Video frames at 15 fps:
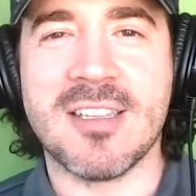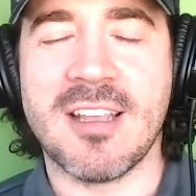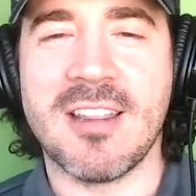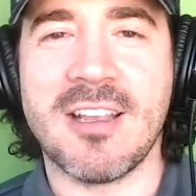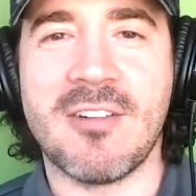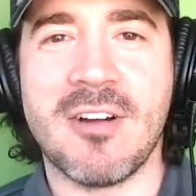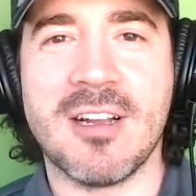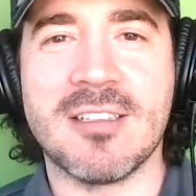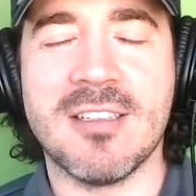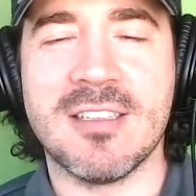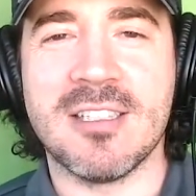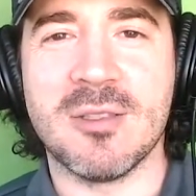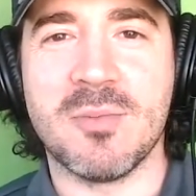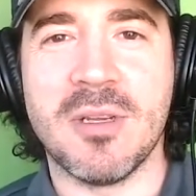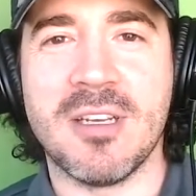I think
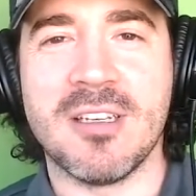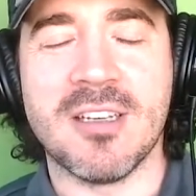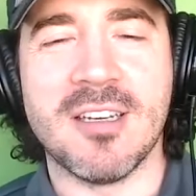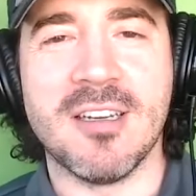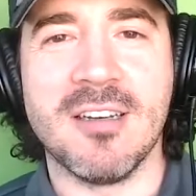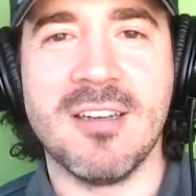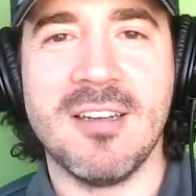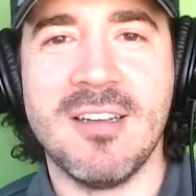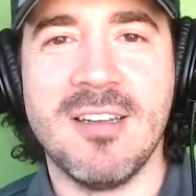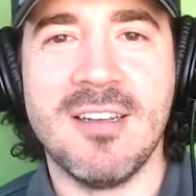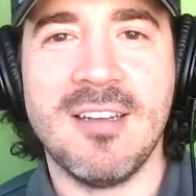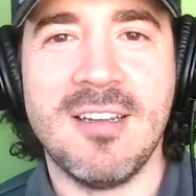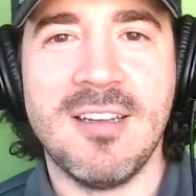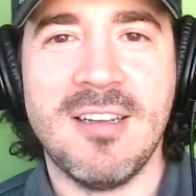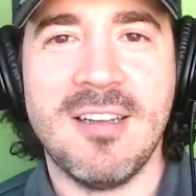Craigslist has been done
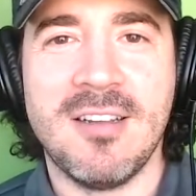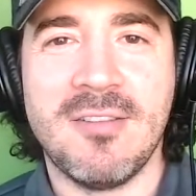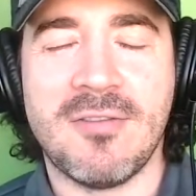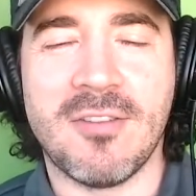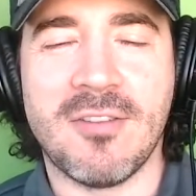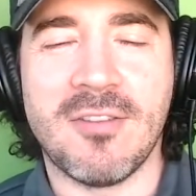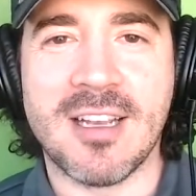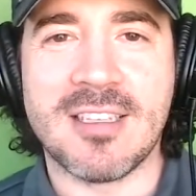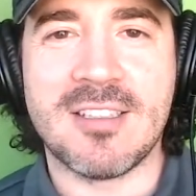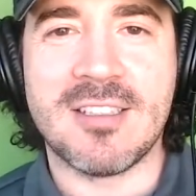for like